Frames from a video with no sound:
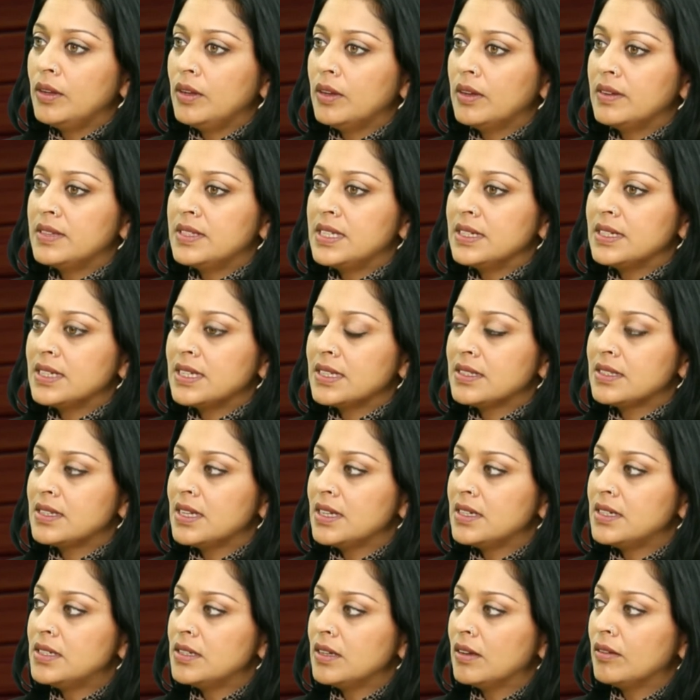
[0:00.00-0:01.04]
is it
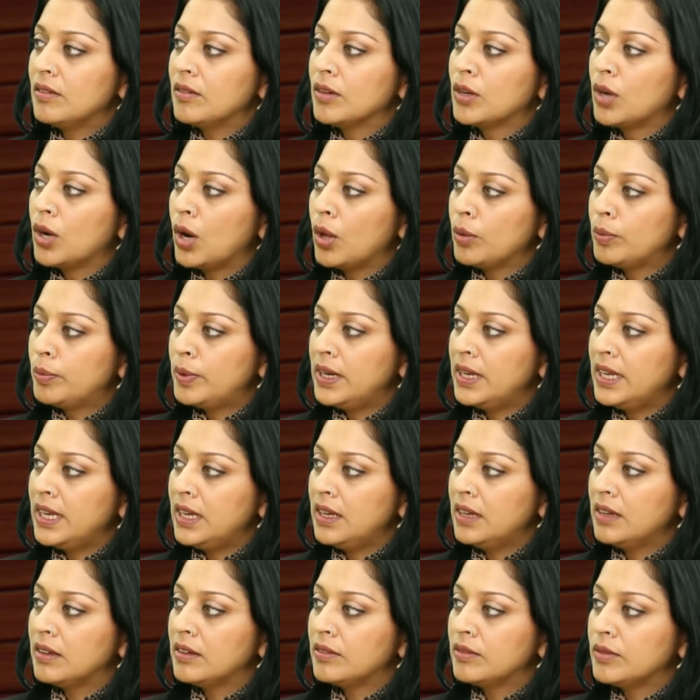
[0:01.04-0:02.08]
tested
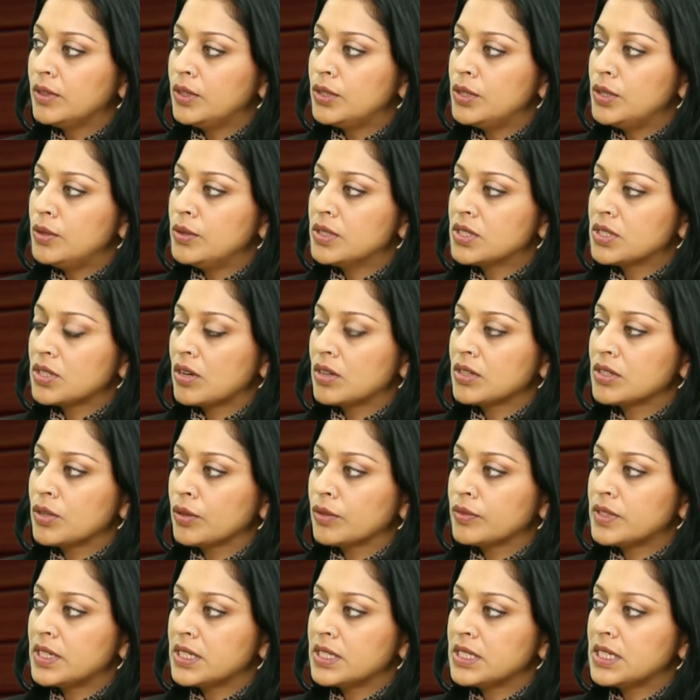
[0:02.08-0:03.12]
globally, and do you start
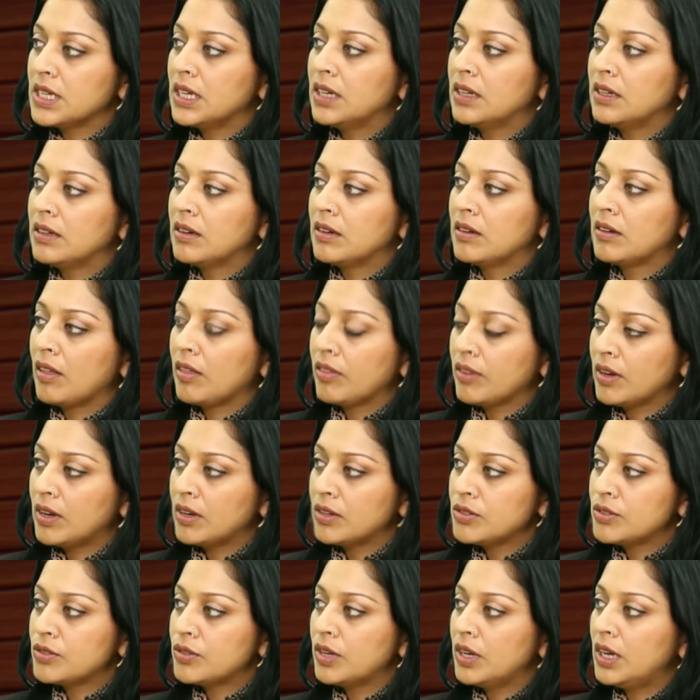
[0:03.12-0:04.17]
off testing it in another
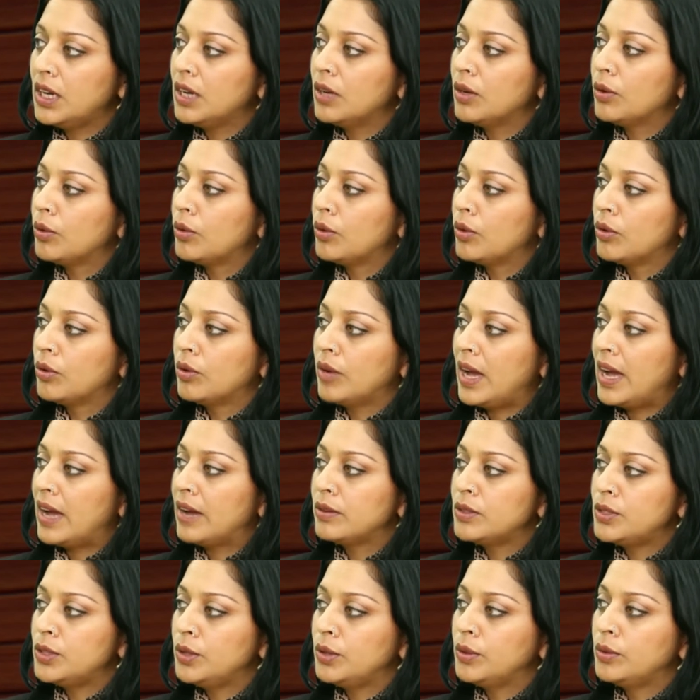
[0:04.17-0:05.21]
country, or
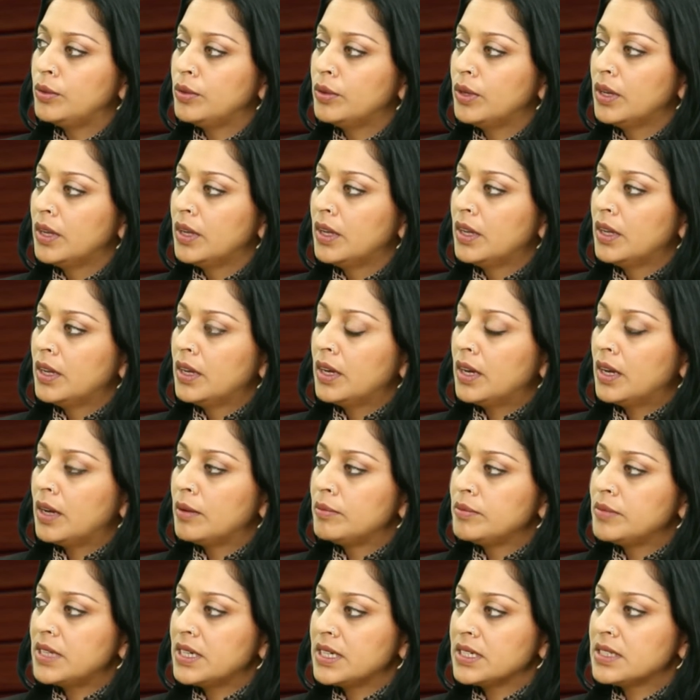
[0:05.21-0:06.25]
how do you
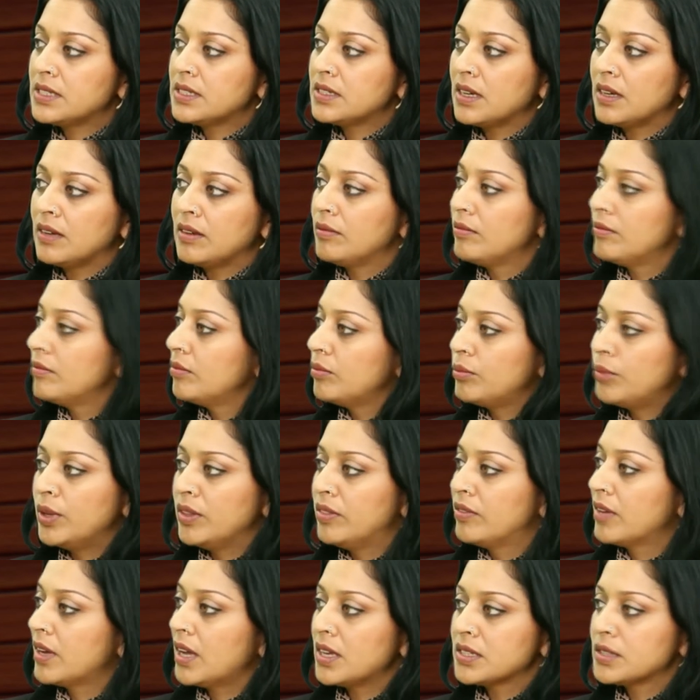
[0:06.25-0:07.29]
um, test it
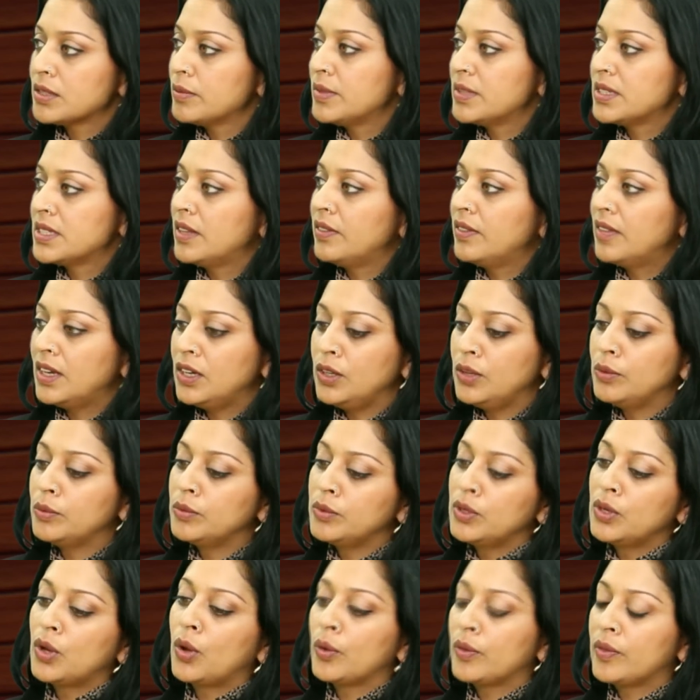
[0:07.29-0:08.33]
with customers and then you
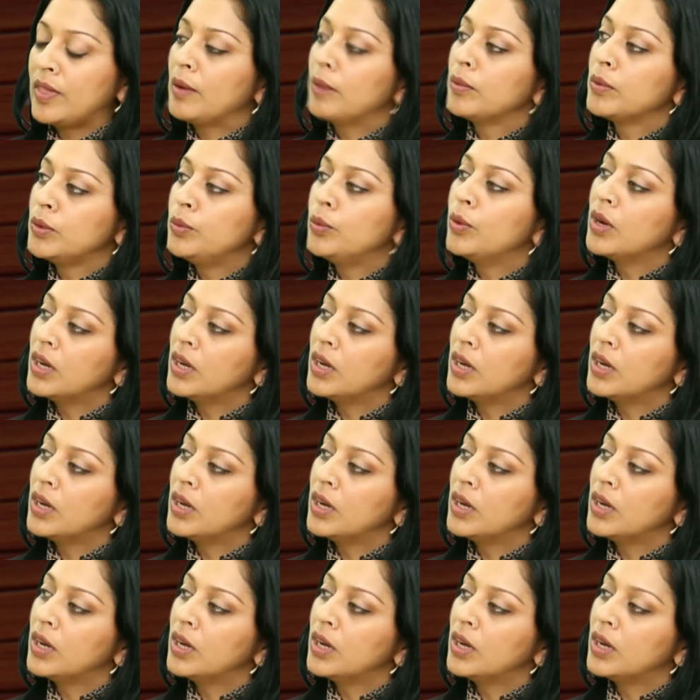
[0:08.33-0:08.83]
know that would